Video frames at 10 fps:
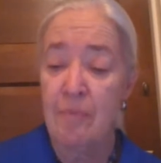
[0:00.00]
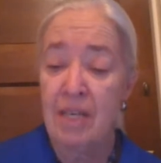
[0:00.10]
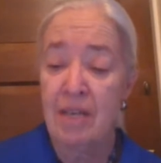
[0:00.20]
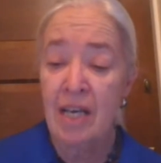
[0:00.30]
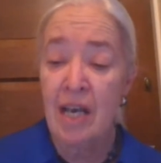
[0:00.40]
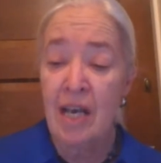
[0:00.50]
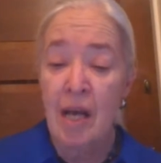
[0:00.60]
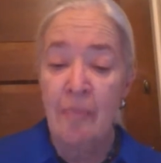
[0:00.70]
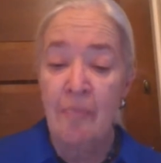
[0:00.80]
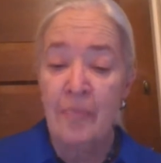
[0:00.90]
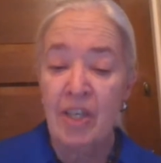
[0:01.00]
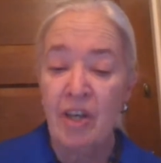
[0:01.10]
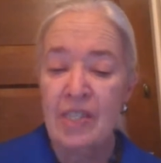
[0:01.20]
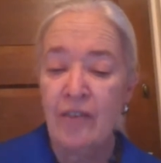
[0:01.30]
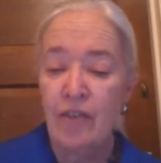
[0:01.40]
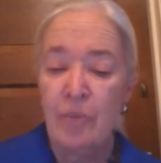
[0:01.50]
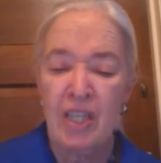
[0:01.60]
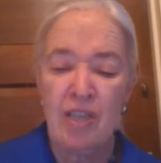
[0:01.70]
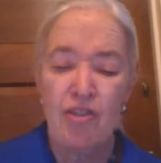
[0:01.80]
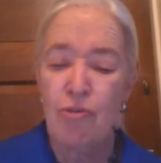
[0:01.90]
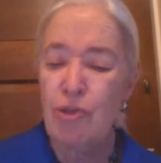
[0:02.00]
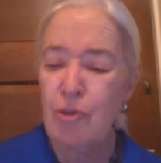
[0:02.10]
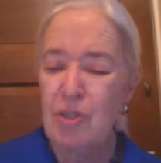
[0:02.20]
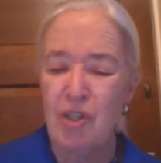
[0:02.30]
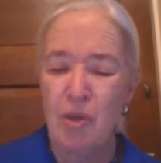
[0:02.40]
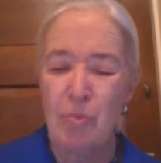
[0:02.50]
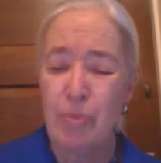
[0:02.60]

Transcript: I mean, because everybody knew you were so